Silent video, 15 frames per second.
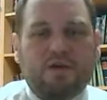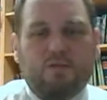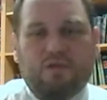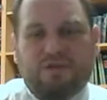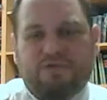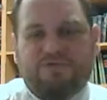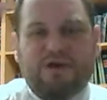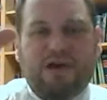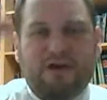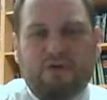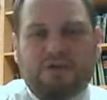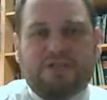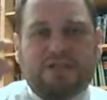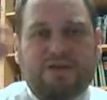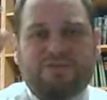when the fire
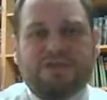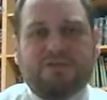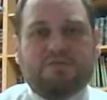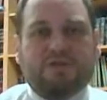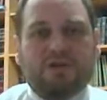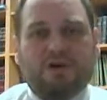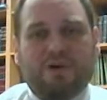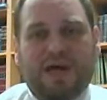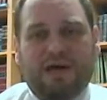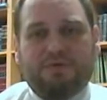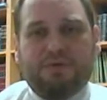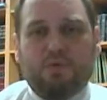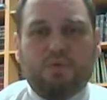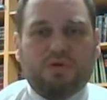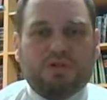itself seems to go out,
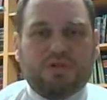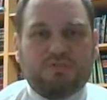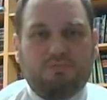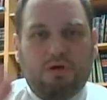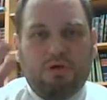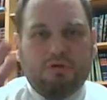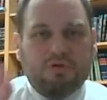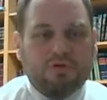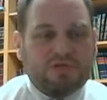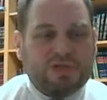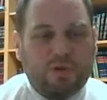the wood smolders.